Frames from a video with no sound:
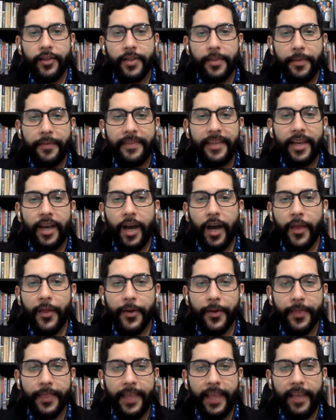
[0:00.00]
some of the
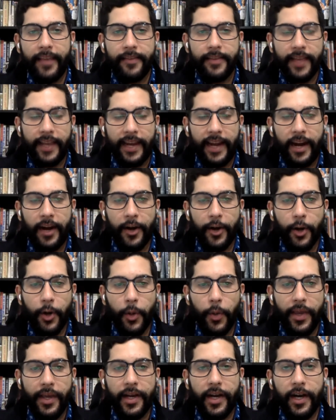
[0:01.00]
other things that are
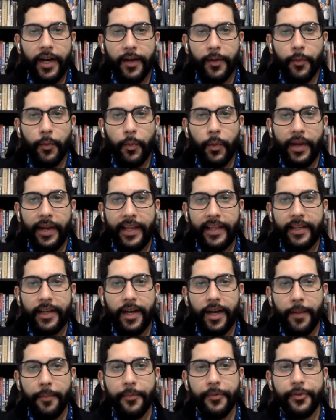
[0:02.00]
going on when it
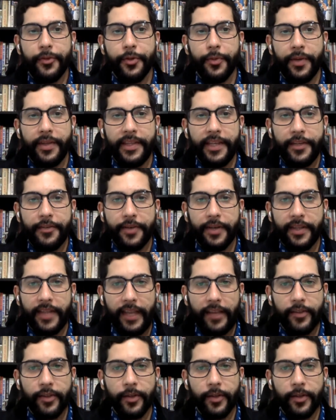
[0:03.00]
comes to redistricting.